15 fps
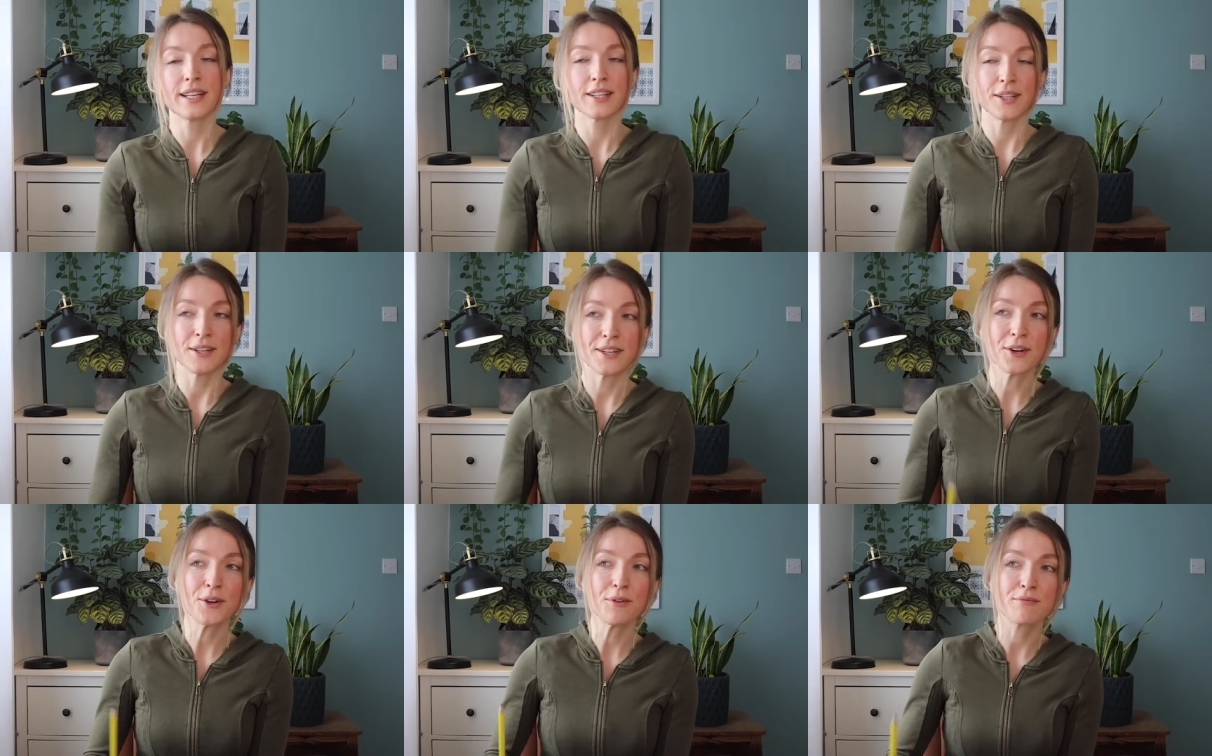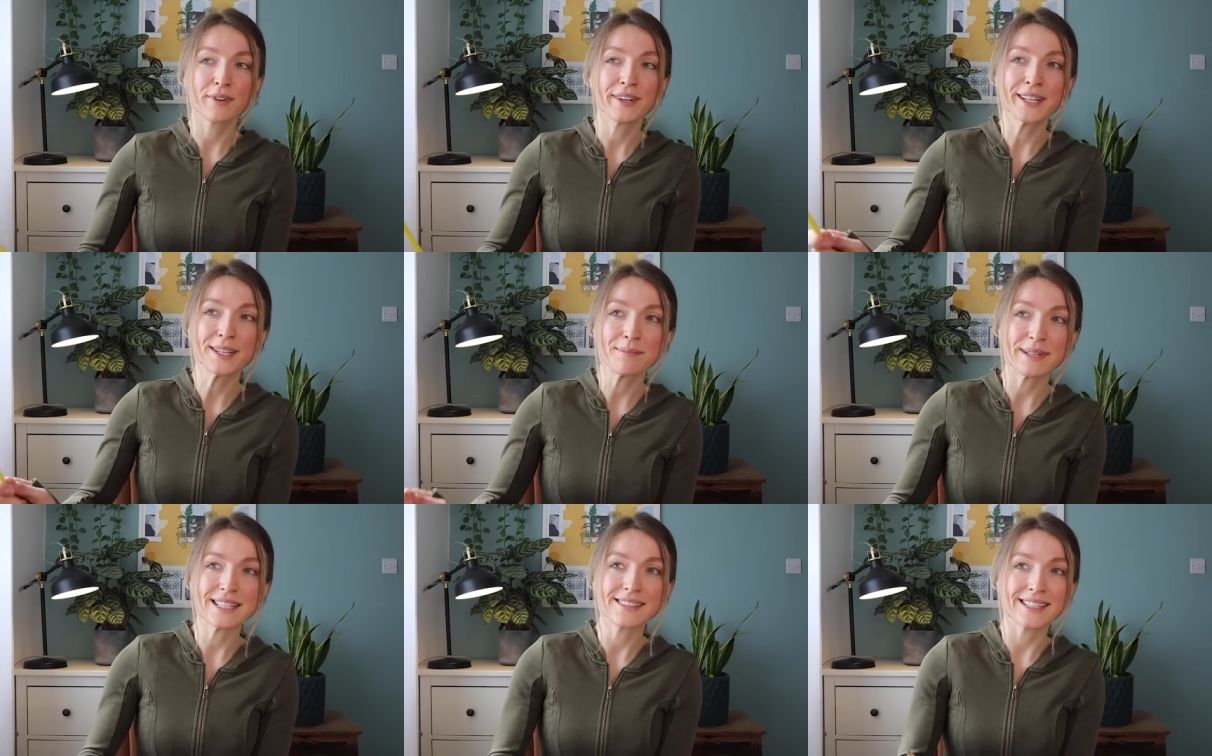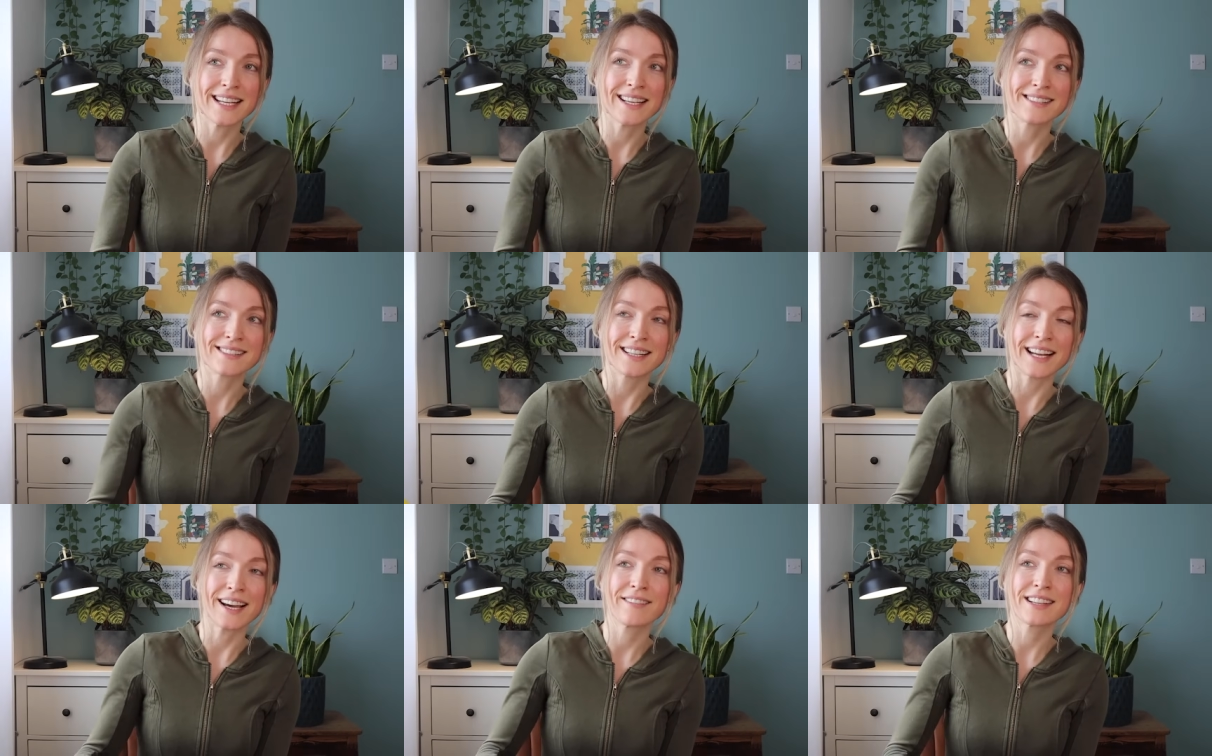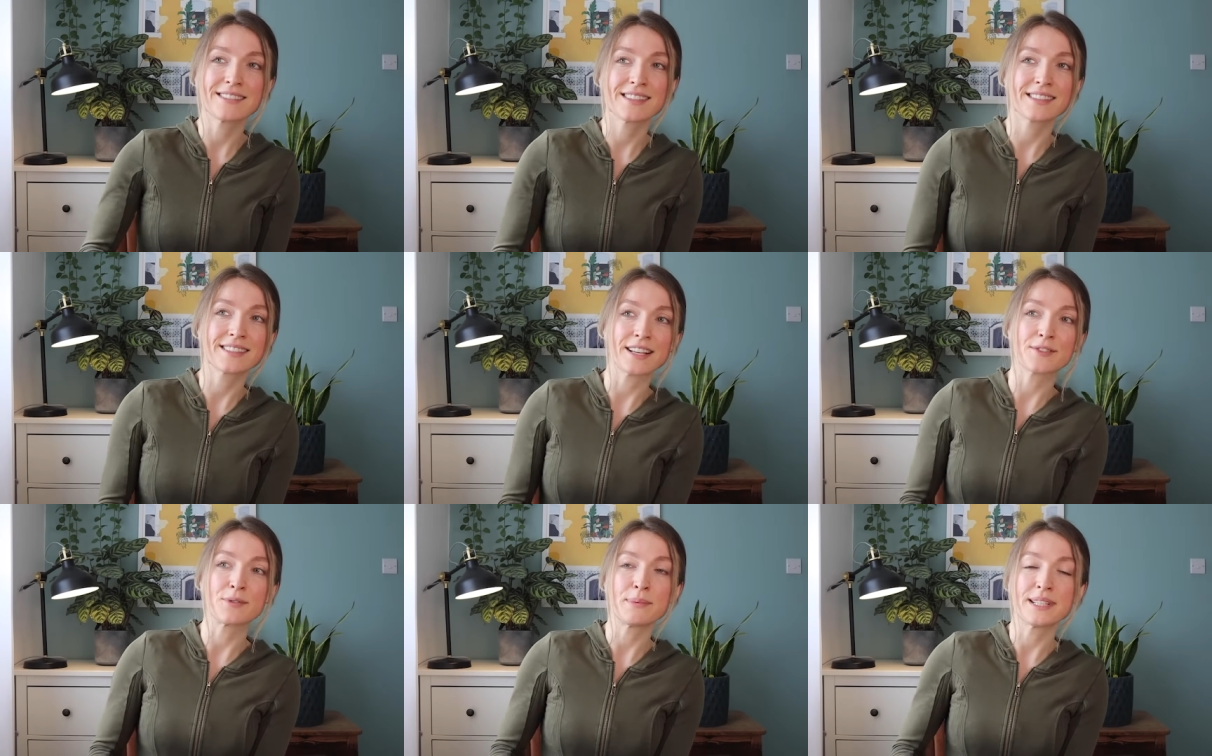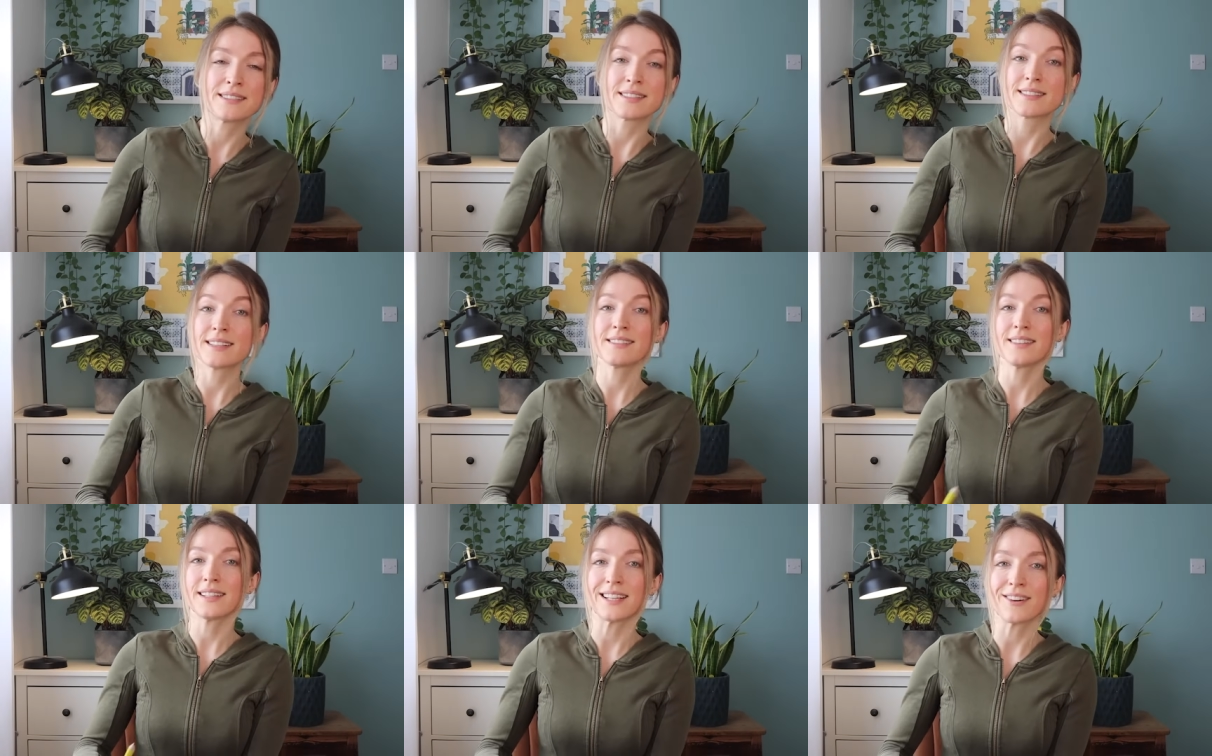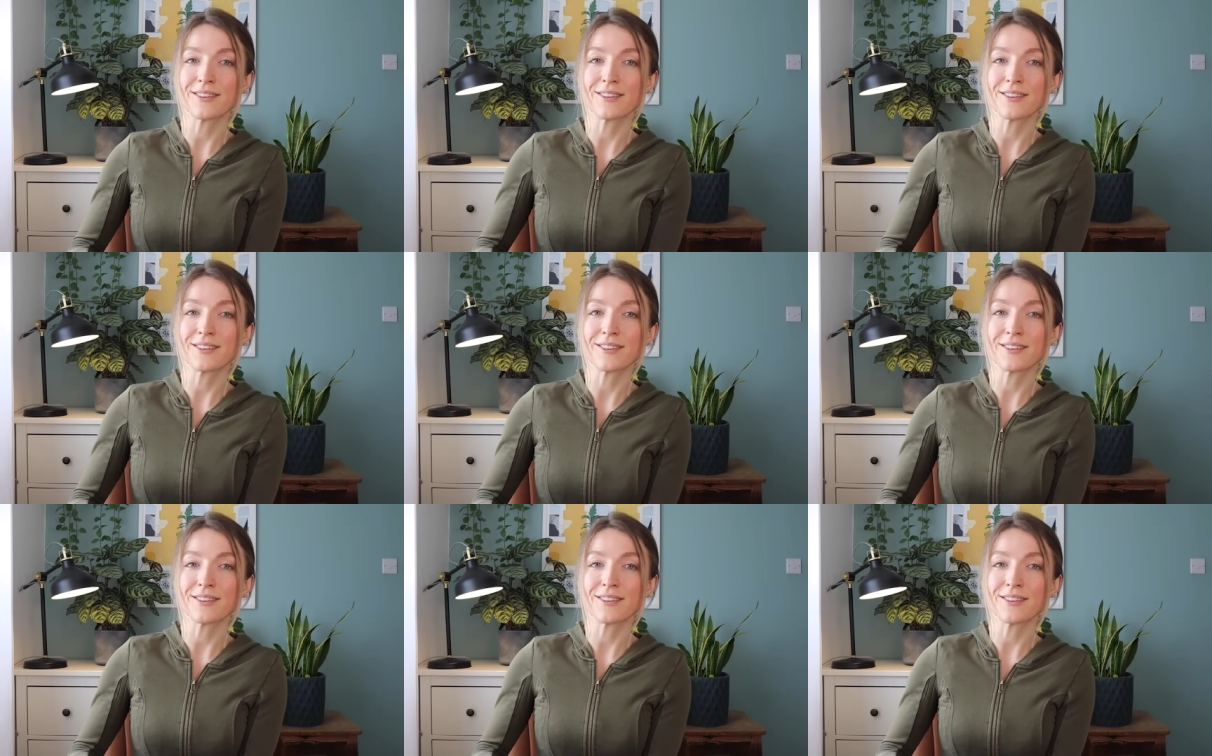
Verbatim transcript: you know, running a business and having a successful business isn't the